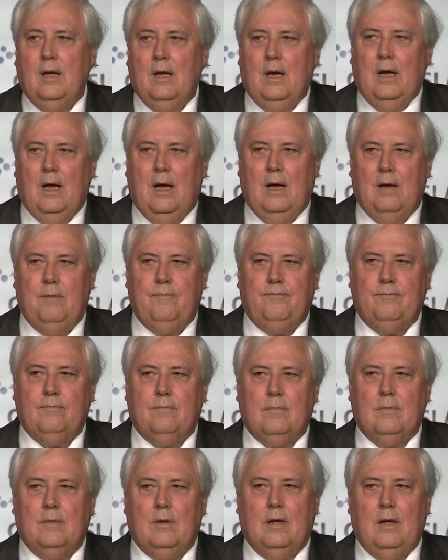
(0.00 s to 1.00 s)

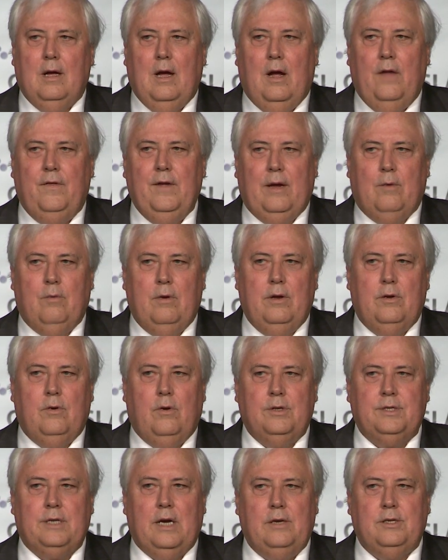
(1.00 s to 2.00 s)
I think we'll
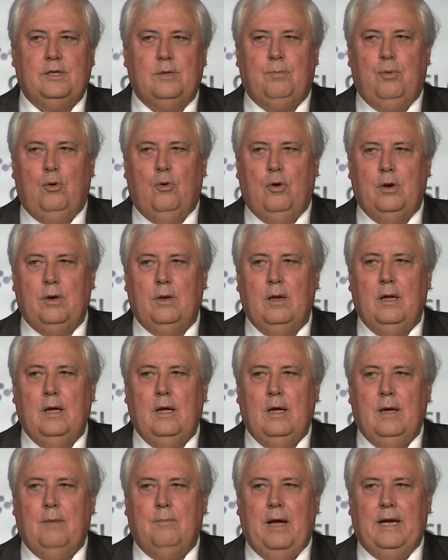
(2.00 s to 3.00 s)
also support
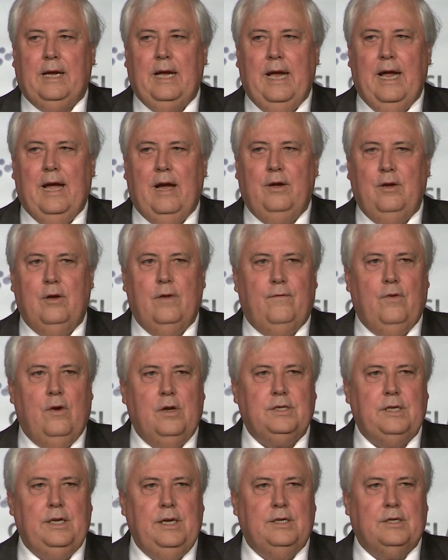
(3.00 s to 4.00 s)
making our
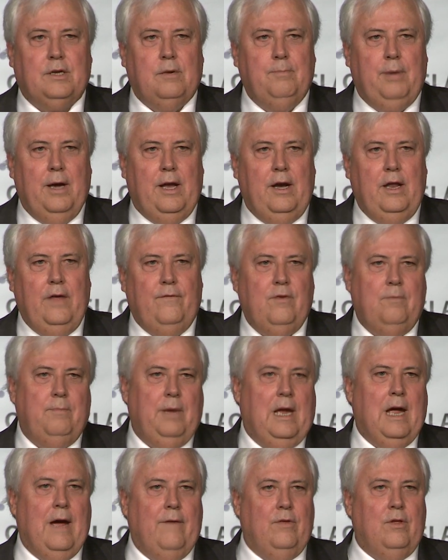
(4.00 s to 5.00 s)
universities competitive and
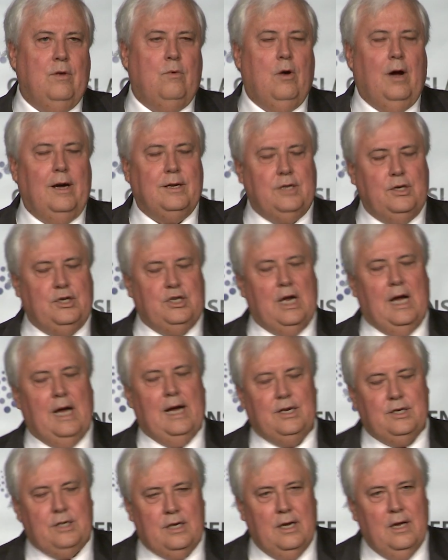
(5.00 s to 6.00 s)
having the right to
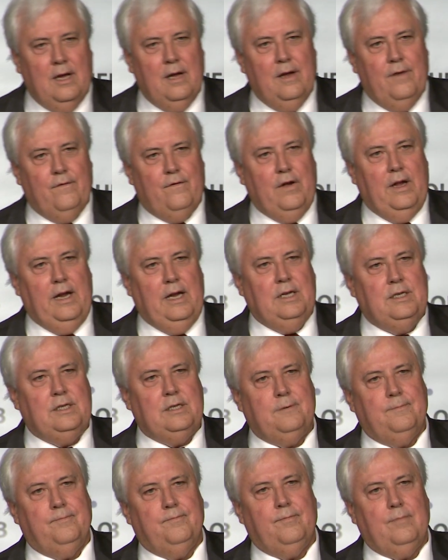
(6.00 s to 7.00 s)
charge fees
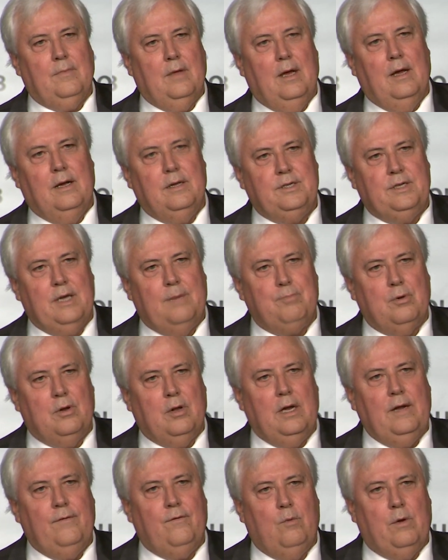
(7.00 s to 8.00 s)

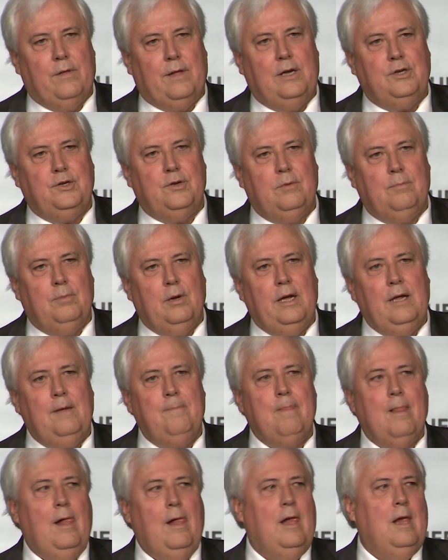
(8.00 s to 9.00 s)
separately for what they should be.
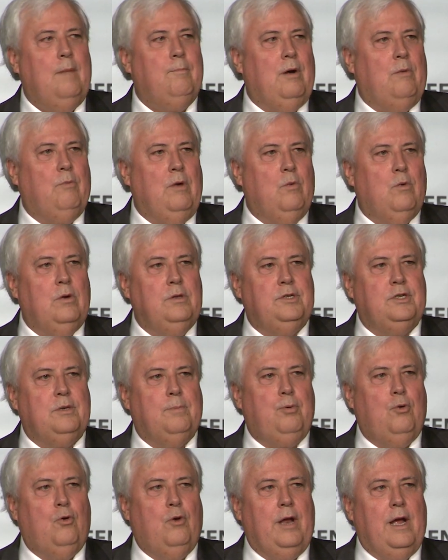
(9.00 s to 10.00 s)
But we wouldn't
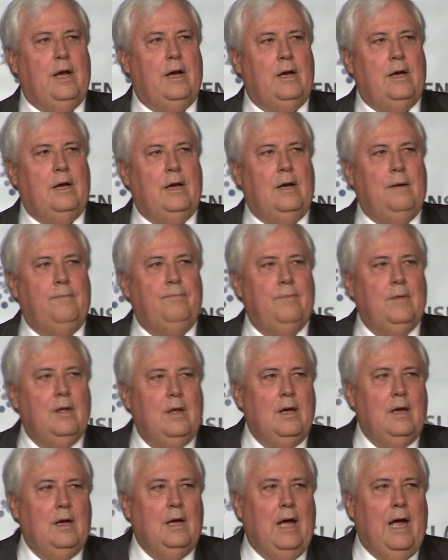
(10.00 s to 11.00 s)
support
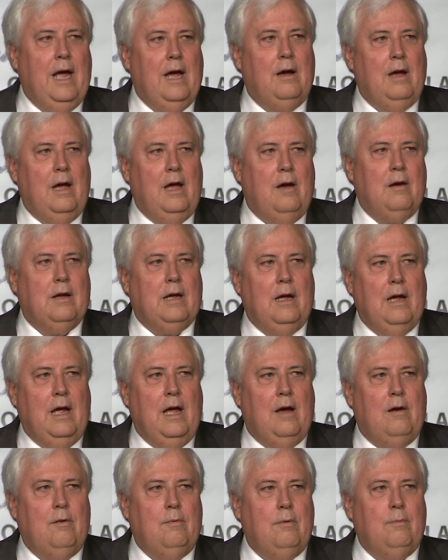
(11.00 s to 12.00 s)

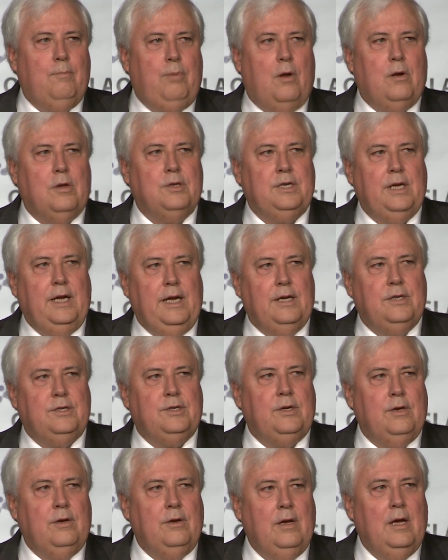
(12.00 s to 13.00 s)
our policy is
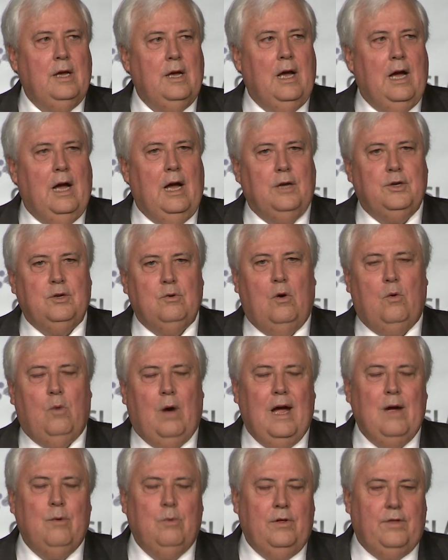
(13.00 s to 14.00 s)
to do
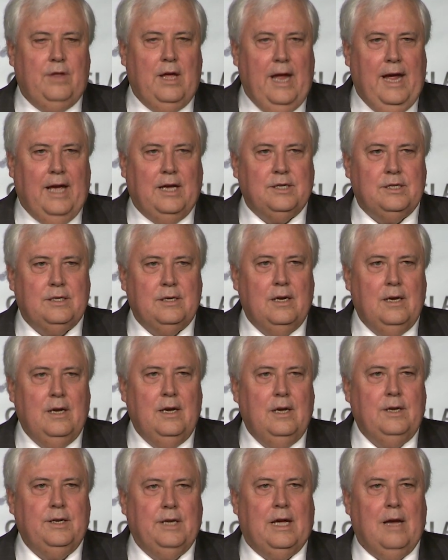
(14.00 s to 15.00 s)
away with HECS,
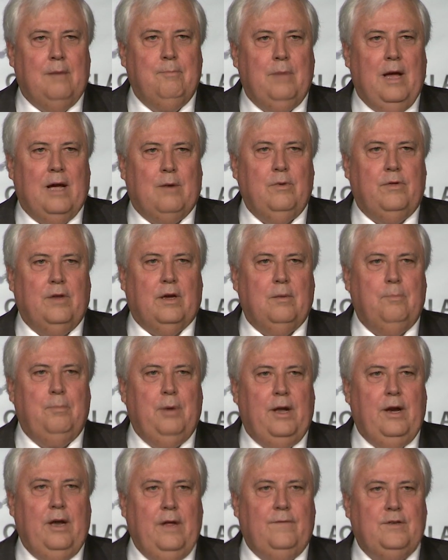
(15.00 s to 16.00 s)
to come back with a
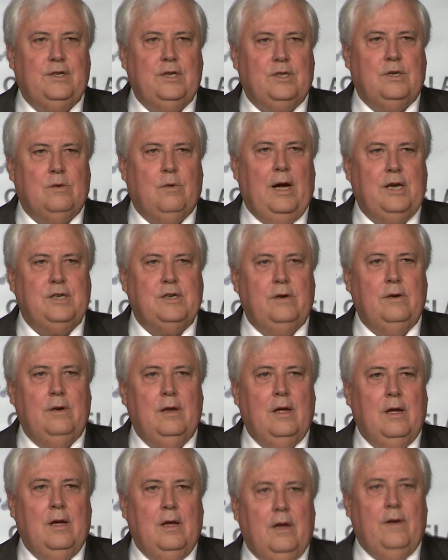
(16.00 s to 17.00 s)
competitive situation
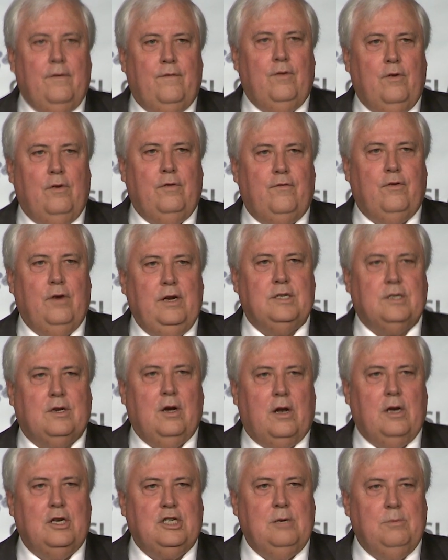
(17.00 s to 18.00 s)
for free
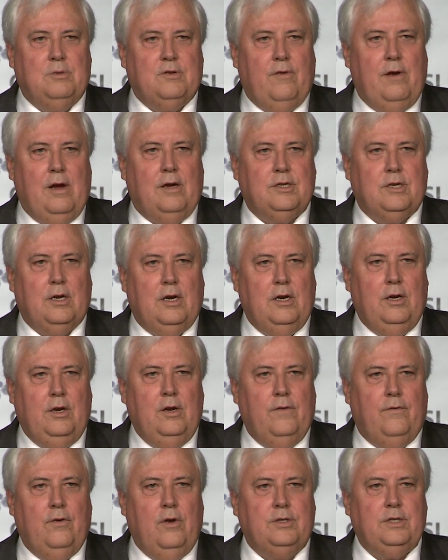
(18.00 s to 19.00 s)
scholarships for our
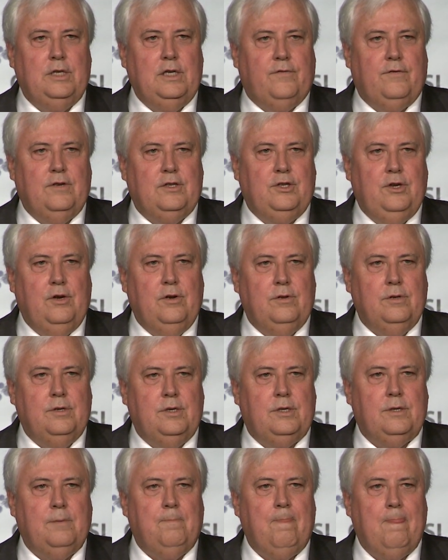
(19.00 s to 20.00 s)
universities for
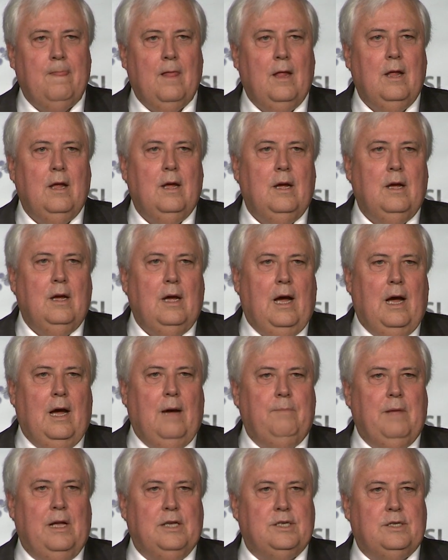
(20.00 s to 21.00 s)
students.
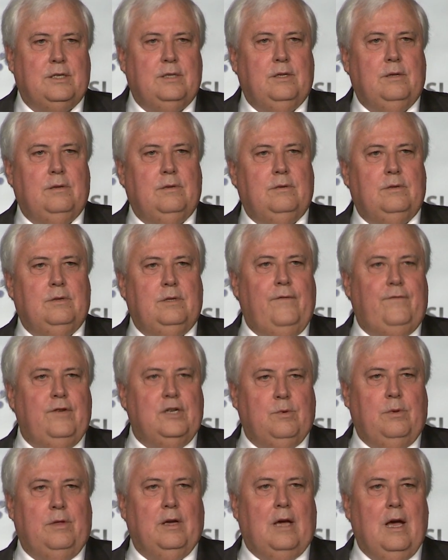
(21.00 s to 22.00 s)
That differs
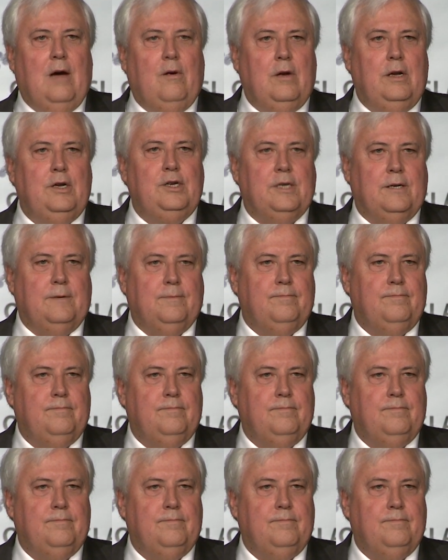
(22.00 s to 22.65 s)
with the coalition.